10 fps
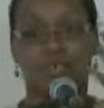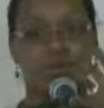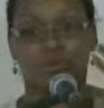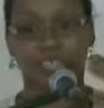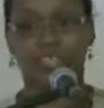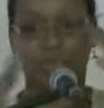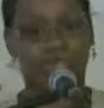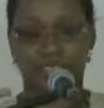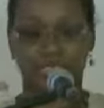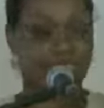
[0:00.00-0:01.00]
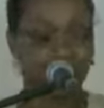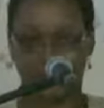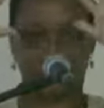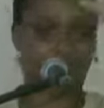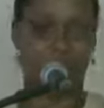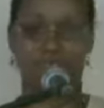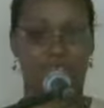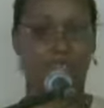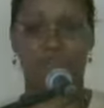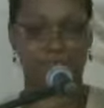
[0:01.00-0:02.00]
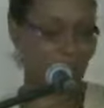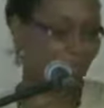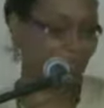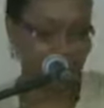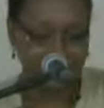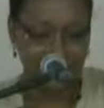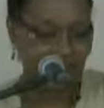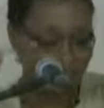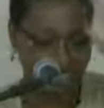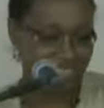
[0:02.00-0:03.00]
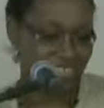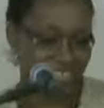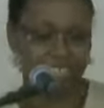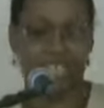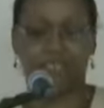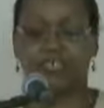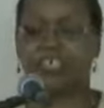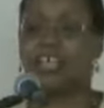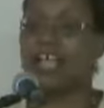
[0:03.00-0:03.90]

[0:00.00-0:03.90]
the hole is there for all the blood and goriness, etc.